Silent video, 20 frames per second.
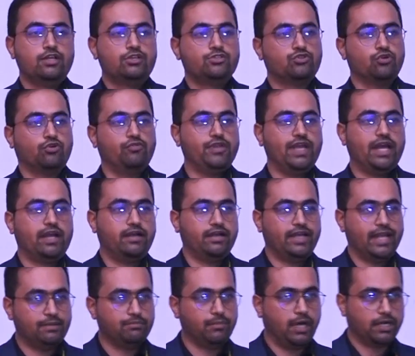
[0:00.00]
So we are a
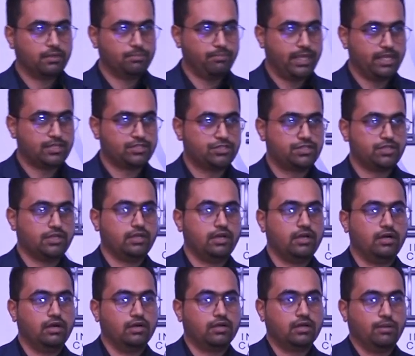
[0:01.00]
Denmark-based
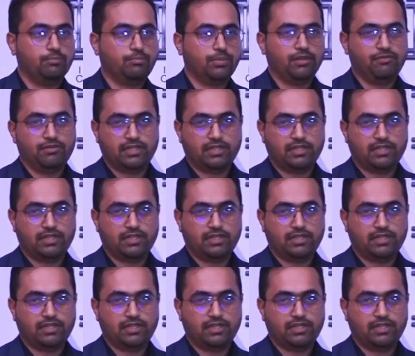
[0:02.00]
company